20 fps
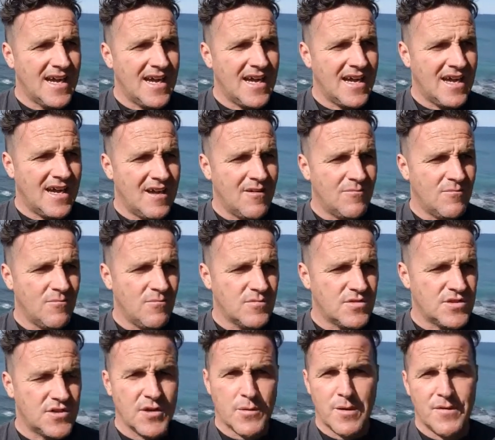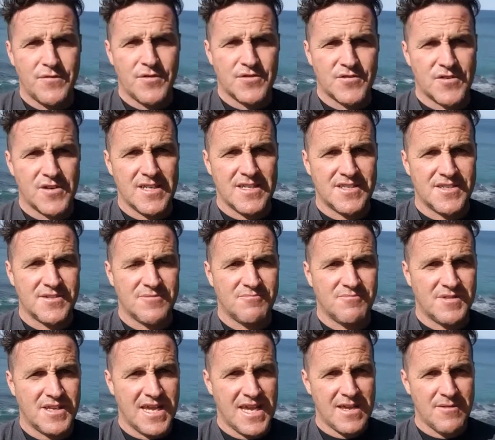pseudoephedrine to
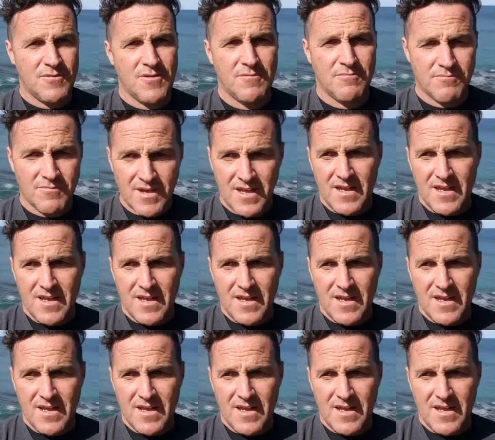keep you